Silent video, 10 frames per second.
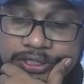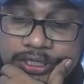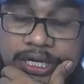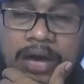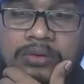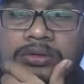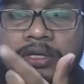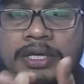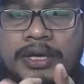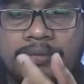Now
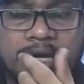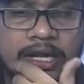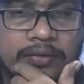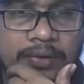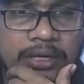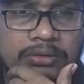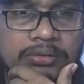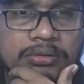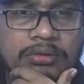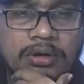a friend of Alok
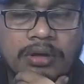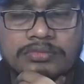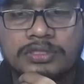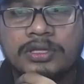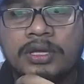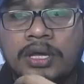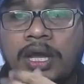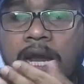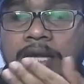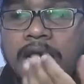comes
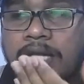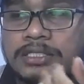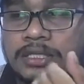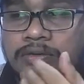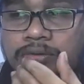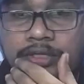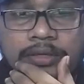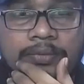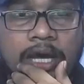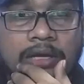and asks you
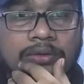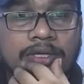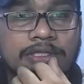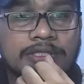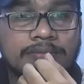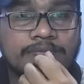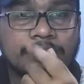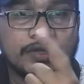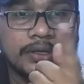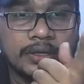if Alok is
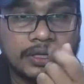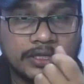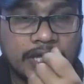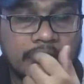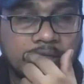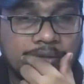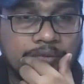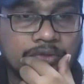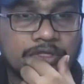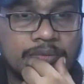there at the
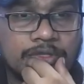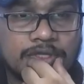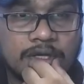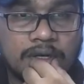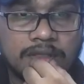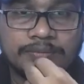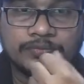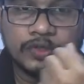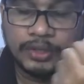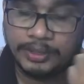post office or not.
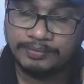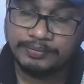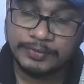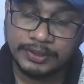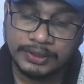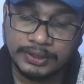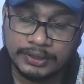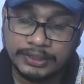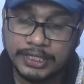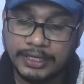Okay,
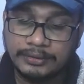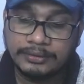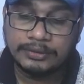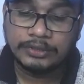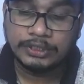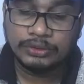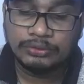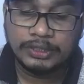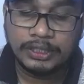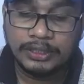then you
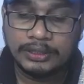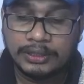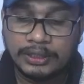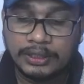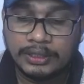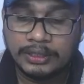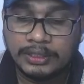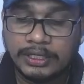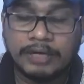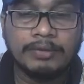will
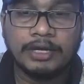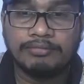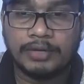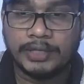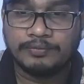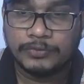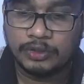give a reply.